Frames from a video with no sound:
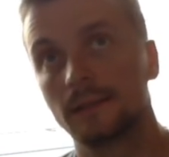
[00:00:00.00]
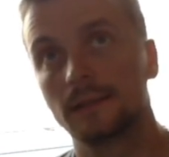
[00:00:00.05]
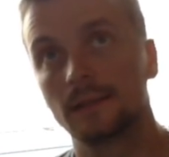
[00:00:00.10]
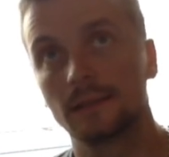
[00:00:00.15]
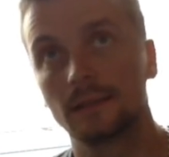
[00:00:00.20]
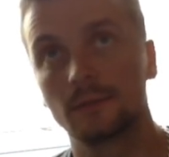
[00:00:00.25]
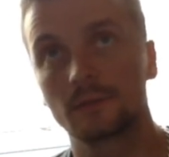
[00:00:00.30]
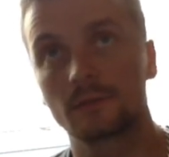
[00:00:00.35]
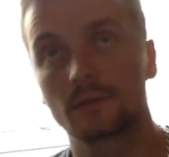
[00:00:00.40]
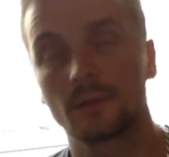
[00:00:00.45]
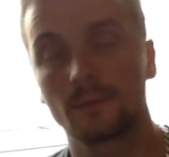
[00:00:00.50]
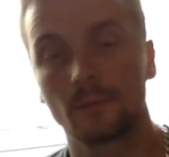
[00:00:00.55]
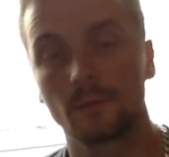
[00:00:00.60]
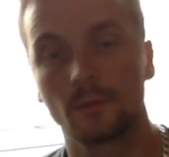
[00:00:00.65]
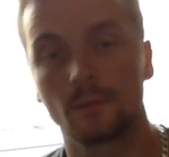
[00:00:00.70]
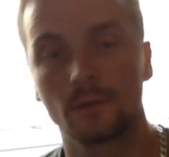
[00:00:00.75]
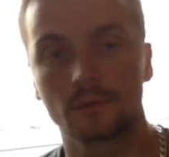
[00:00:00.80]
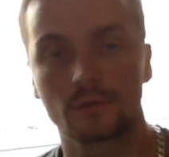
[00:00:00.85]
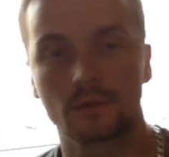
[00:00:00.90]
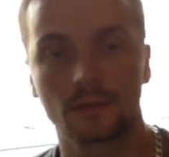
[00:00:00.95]
uh, which I'll be
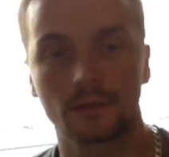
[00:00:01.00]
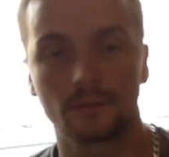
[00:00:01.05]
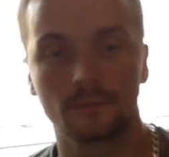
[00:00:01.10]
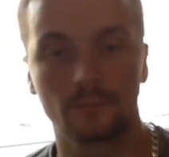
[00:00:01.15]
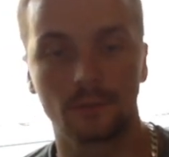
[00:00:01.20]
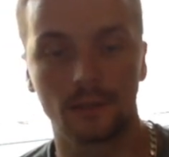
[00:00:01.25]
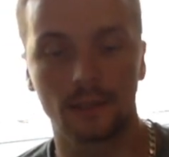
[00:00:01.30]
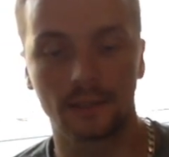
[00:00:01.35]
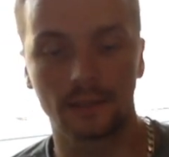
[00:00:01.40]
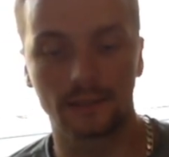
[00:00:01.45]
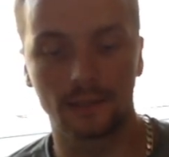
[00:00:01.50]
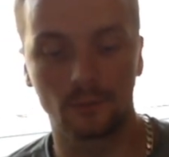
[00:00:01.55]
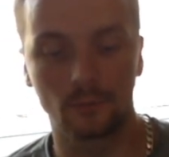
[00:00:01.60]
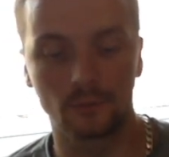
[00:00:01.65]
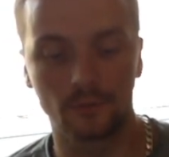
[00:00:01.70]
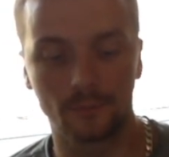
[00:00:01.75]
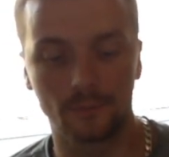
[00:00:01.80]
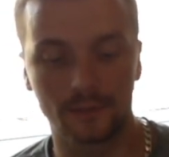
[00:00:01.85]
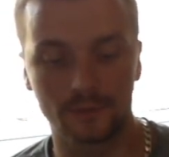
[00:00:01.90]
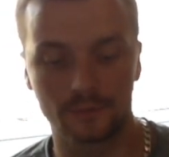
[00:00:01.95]
watching. But I, I
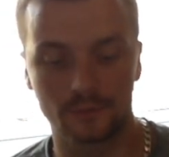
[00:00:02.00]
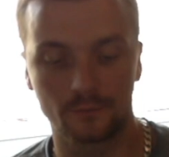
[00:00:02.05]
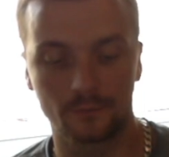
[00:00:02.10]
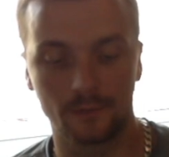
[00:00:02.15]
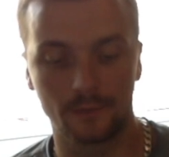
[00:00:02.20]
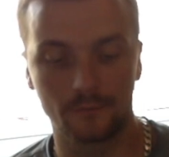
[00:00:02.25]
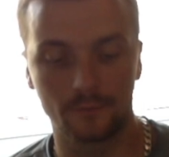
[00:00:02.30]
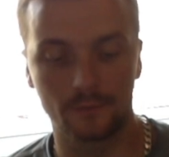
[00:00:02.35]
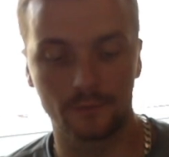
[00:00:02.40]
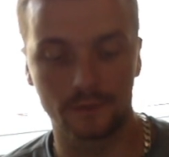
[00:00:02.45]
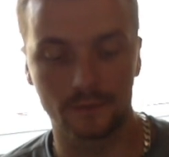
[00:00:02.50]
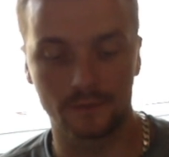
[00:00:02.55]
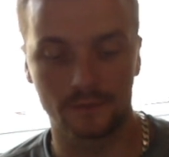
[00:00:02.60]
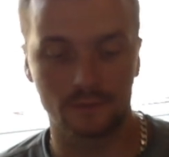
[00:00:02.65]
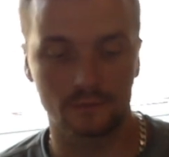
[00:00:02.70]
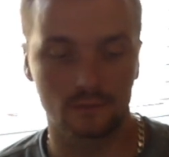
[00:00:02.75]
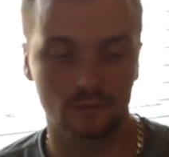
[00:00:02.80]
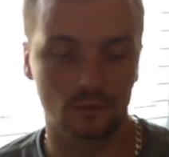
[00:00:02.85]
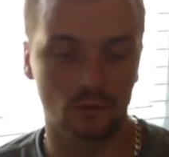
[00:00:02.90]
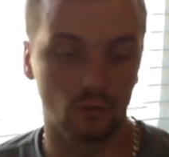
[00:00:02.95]
would imagine
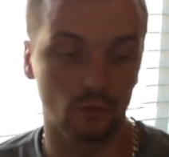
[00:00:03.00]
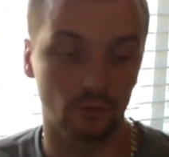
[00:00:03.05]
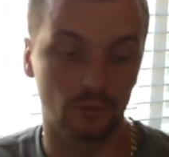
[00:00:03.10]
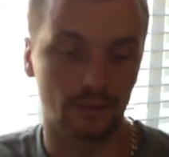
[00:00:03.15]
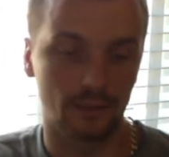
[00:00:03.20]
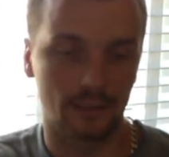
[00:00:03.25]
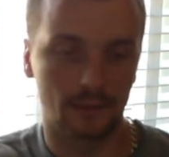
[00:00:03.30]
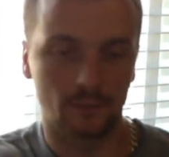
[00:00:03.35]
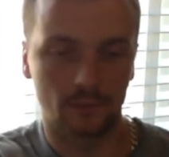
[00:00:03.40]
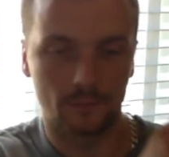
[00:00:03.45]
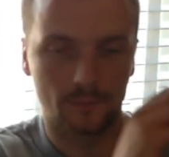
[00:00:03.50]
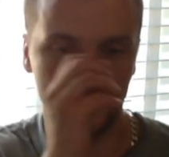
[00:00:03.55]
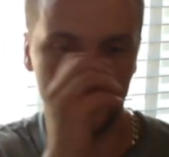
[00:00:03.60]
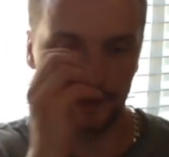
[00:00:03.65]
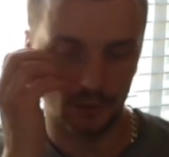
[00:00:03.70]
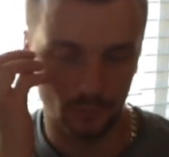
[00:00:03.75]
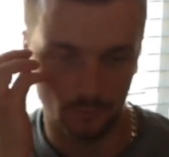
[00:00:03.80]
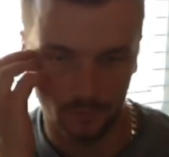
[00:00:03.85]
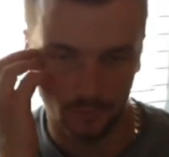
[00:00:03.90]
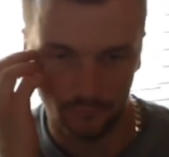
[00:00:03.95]
Bamford's done now. He
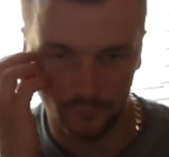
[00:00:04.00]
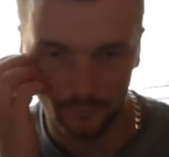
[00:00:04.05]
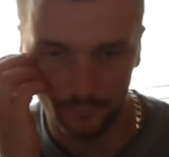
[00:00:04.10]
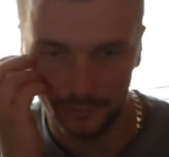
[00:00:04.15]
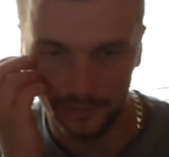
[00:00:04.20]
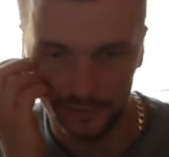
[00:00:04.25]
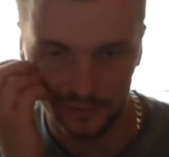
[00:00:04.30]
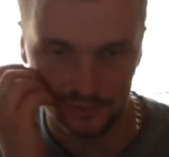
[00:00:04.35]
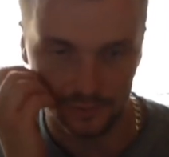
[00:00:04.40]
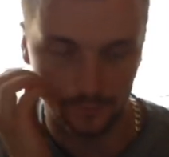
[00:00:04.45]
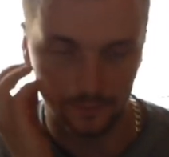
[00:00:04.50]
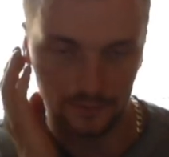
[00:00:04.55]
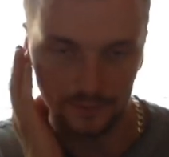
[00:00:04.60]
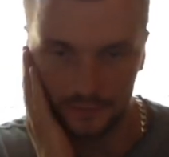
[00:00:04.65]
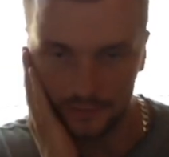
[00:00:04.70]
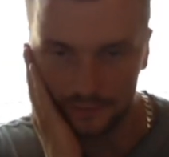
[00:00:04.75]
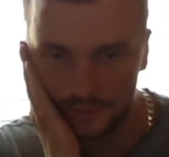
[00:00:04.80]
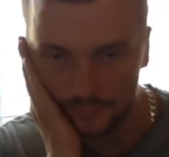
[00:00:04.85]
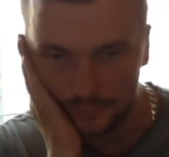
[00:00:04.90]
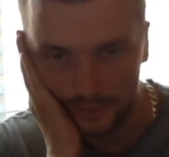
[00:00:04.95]
might come off at bench
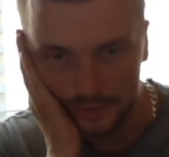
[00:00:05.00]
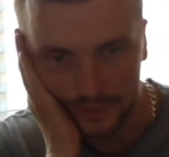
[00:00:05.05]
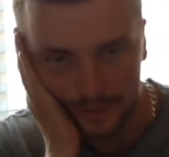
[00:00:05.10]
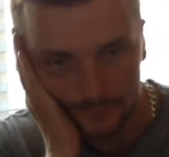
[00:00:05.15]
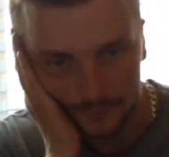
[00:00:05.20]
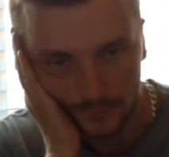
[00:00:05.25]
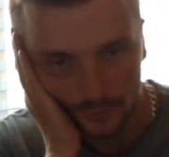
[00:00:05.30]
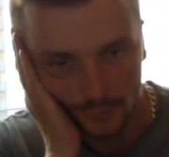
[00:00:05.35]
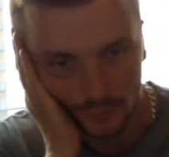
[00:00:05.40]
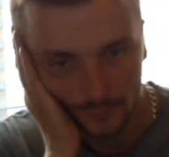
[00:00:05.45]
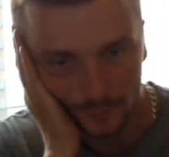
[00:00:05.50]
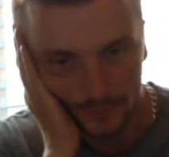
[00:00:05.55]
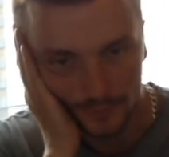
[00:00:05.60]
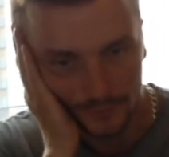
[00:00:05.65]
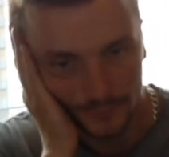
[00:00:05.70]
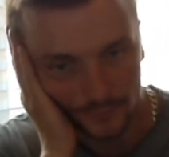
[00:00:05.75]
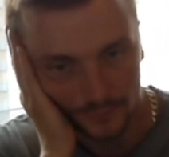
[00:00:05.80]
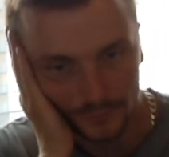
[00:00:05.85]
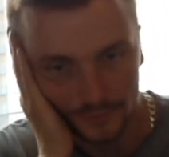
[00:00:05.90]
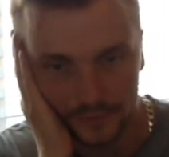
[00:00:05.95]
depending on how the game goes, but I
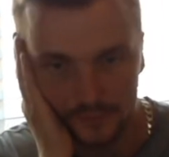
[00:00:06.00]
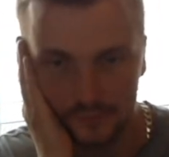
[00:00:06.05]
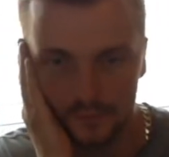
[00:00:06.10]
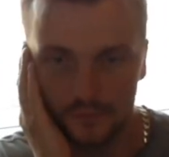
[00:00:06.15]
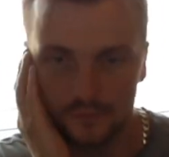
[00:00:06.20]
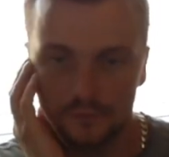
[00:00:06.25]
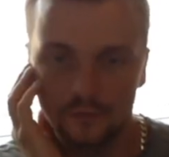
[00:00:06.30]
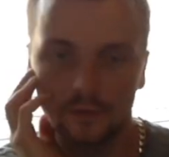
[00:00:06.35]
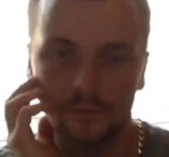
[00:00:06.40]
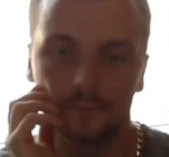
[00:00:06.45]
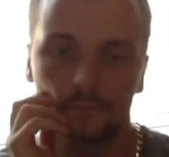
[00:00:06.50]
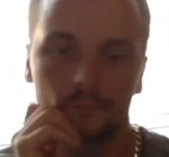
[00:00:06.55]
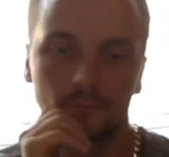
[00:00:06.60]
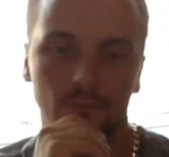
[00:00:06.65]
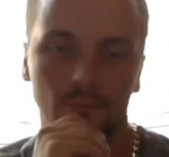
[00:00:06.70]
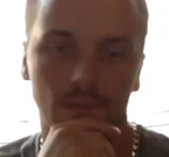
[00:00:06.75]
don't think he's going to drop